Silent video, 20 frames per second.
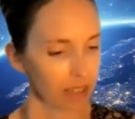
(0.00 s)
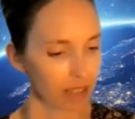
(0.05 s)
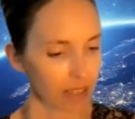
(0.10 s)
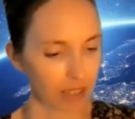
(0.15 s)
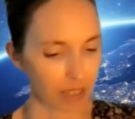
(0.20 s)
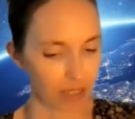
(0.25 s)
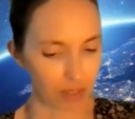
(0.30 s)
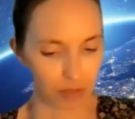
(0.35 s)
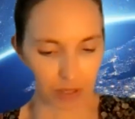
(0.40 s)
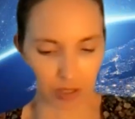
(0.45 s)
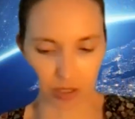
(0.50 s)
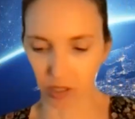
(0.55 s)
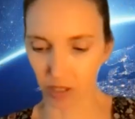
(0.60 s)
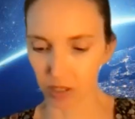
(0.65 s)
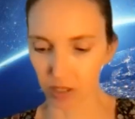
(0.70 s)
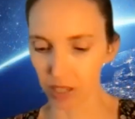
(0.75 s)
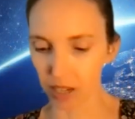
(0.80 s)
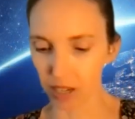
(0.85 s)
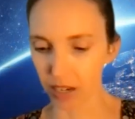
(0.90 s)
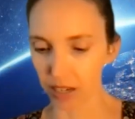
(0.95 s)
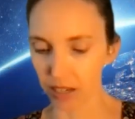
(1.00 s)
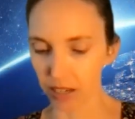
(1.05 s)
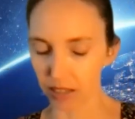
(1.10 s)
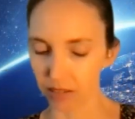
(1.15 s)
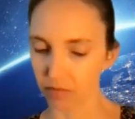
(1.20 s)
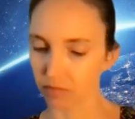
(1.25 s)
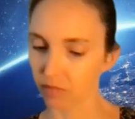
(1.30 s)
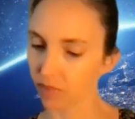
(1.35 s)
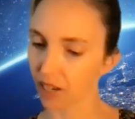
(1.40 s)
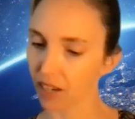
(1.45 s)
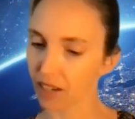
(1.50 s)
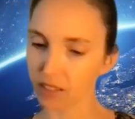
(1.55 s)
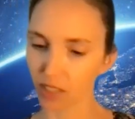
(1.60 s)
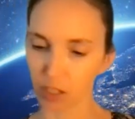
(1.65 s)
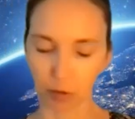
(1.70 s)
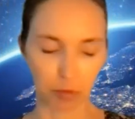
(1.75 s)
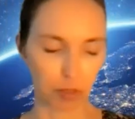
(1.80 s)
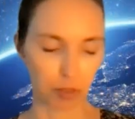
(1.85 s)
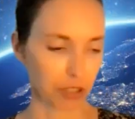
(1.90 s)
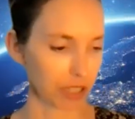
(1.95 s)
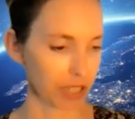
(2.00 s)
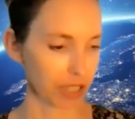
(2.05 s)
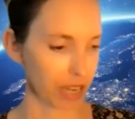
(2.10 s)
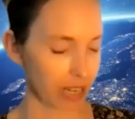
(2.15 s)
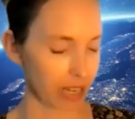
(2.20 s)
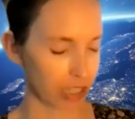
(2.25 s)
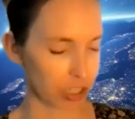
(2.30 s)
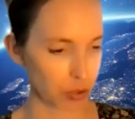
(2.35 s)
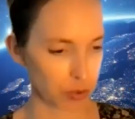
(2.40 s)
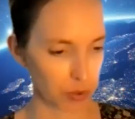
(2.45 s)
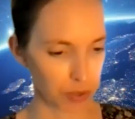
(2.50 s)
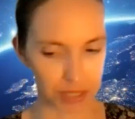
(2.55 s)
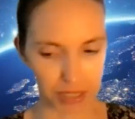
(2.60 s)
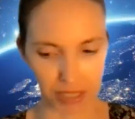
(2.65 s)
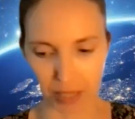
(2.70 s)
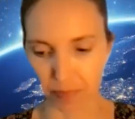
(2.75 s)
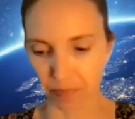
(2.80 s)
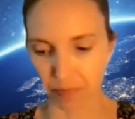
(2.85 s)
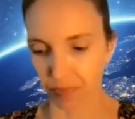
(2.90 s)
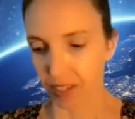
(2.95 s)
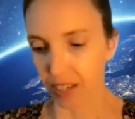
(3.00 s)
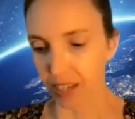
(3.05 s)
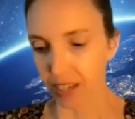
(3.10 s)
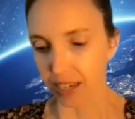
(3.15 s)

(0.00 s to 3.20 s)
And this is a textbook, actually.